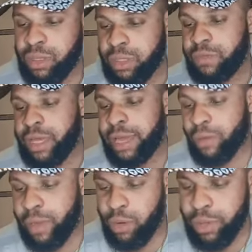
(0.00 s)
Maybe I
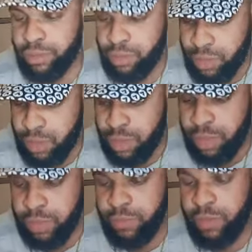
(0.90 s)
go away.
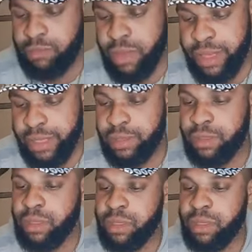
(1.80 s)
Maybe pay.